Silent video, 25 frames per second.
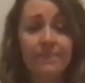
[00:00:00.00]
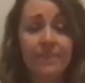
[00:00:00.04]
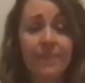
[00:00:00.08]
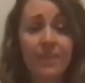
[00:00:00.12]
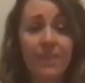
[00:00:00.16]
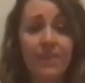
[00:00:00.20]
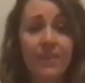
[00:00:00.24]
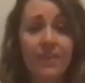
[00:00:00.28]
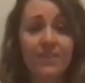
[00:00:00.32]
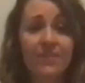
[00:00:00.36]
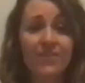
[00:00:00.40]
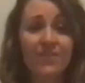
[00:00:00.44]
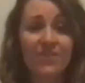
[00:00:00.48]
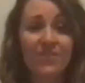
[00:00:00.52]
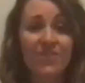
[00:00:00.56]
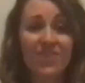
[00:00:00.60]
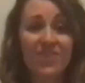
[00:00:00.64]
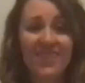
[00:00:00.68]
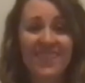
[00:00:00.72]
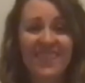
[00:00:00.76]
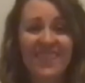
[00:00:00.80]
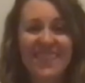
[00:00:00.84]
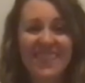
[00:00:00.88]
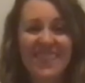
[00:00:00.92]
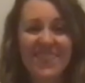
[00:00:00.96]
Good, so
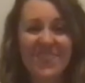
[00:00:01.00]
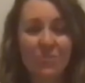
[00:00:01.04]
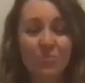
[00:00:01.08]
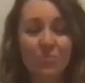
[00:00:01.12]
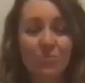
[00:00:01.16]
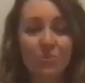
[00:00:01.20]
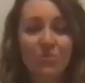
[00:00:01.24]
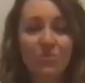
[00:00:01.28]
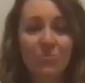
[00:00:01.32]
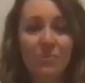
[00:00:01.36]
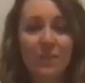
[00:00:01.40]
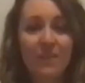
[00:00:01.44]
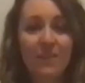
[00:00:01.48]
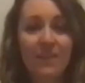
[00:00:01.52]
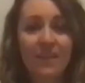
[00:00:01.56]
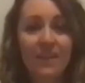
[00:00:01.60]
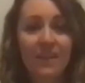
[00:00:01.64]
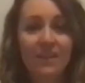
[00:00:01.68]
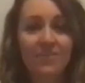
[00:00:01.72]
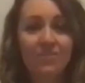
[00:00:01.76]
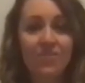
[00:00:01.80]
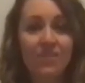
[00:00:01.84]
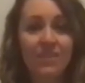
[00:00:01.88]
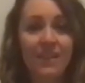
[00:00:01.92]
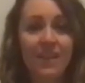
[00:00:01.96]
just a little movement
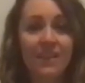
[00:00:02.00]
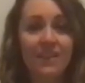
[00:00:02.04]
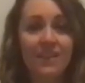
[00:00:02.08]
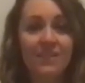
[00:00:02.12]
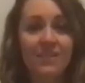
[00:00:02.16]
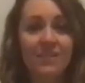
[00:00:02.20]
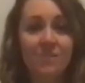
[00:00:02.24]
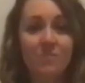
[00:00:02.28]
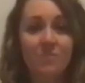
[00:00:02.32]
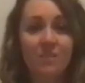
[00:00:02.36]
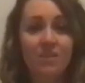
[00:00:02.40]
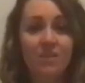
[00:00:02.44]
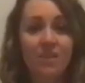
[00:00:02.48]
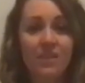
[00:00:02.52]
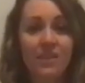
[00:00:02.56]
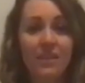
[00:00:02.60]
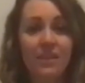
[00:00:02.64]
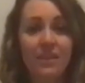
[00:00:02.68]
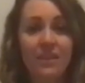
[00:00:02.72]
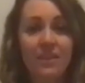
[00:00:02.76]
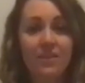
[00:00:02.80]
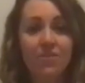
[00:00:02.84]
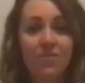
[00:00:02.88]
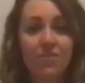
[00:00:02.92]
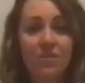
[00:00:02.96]
there, just getting some
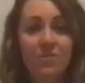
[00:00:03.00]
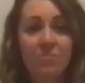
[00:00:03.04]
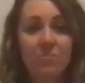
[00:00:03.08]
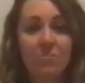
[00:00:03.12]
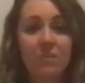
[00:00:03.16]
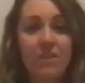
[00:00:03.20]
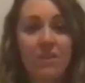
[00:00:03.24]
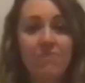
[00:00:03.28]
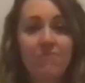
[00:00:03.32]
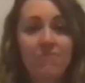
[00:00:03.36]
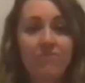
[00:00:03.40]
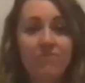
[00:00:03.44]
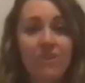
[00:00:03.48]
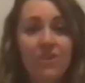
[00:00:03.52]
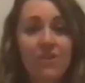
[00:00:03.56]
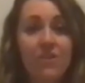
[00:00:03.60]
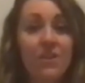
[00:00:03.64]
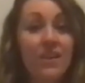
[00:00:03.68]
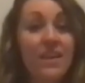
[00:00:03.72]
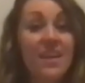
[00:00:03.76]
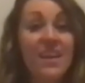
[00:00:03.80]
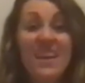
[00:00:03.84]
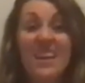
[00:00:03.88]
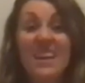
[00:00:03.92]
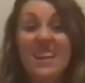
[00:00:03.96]
circulation and blood flow.
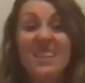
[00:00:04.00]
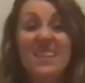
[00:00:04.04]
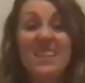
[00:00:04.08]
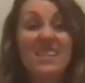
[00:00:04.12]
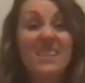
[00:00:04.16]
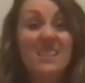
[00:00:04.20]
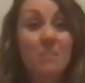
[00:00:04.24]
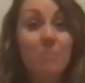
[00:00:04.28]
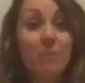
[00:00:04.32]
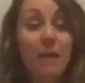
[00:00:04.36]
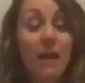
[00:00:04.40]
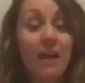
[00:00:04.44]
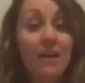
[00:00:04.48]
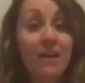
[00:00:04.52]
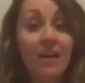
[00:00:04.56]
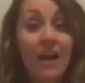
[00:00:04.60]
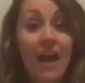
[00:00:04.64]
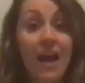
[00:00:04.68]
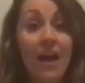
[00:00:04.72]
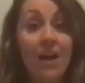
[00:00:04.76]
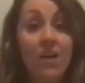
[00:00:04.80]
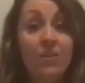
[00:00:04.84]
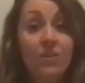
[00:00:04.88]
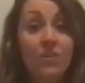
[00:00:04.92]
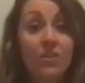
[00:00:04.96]
It doesn't matter
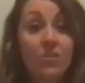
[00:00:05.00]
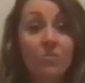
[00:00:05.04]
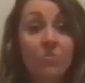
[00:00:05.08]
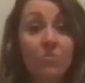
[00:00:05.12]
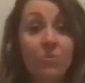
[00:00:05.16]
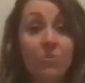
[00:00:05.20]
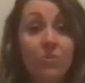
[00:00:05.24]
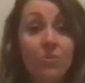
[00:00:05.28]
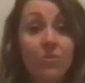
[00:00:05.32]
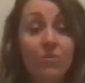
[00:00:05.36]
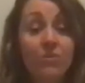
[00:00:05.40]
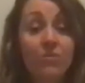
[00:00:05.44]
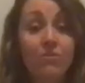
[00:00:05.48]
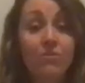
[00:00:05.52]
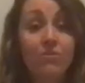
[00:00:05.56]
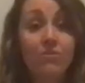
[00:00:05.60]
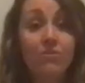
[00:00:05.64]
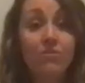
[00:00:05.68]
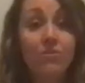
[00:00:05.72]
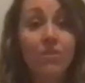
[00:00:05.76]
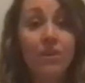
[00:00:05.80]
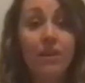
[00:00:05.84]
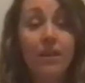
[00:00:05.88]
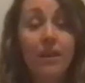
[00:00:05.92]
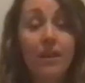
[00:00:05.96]
how you move.
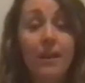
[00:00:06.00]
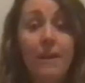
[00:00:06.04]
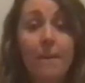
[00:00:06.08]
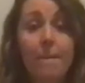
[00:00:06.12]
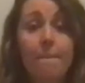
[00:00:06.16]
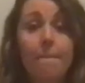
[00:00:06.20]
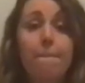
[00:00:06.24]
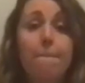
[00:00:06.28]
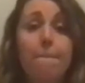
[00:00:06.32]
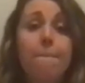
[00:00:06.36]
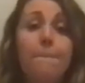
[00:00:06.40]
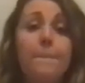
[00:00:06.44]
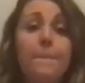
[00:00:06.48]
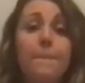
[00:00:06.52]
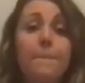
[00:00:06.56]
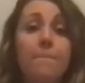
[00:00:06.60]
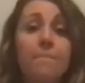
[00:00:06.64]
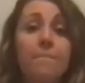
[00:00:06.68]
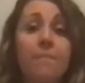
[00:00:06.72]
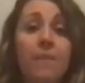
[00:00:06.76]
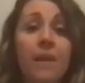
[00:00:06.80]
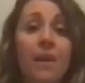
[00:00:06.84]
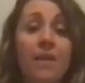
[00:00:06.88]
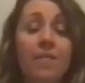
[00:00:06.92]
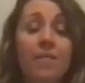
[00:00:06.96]

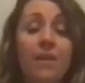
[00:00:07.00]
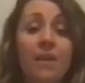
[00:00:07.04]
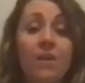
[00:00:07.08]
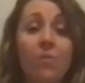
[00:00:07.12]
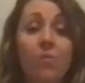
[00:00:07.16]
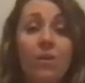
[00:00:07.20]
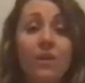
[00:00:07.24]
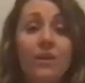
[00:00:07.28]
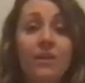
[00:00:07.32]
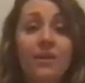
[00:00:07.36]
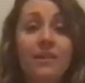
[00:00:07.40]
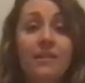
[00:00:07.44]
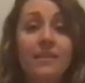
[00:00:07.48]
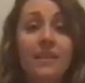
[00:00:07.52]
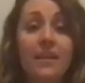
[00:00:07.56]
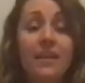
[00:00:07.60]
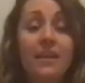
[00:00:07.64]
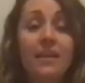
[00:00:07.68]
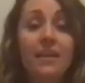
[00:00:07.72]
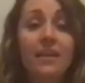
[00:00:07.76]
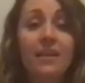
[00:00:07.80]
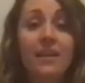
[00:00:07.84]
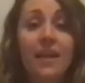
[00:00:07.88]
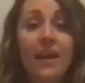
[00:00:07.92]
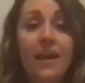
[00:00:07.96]
And then I want you to take
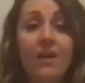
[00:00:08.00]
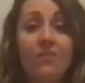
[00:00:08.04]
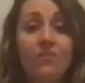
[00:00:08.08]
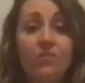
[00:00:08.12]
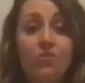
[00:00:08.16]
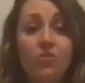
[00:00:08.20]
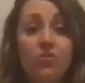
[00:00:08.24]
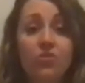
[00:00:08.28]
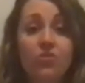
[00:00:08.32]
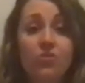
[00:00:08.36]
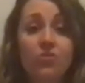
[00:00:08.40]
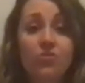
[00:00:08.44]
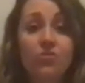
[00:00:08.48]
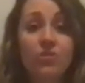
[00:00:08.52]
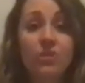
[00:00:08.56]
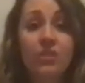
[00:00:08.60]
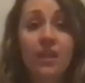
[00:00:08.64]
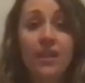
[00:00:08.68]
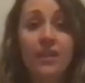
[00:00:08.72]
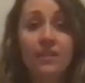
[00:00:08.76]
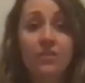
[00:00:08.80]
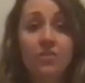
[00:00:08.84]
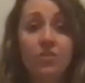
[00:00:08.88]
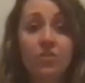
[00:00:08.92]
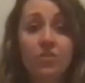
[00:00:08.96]
an inhale and
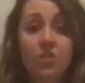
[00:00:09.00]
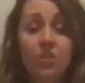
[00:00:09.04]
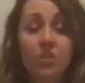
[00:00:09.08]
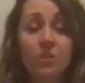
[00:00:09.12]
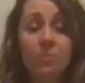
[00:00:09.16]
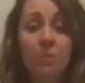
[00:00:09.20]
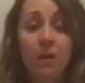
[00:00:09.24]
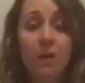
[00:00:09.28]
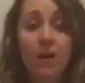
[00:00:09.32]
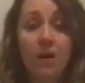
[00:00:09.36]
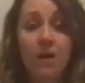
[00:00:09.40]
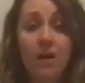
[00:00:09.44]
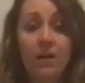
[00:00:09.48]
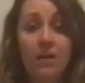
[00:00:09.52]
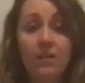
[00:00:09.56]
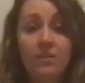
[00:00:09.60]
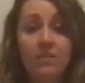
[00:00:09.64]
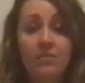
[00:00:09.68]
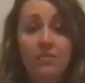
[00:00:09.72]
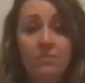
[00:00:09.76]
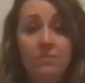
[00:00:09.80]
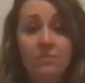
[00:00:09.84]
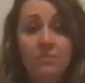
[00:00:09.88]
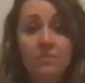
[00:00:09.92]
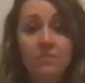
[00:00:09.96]
stretch your
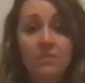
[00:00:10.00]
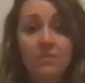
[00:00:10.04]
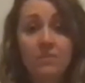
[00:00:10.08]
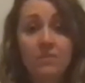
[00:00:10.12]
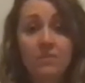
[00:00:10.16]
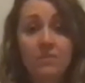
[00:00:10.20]
palm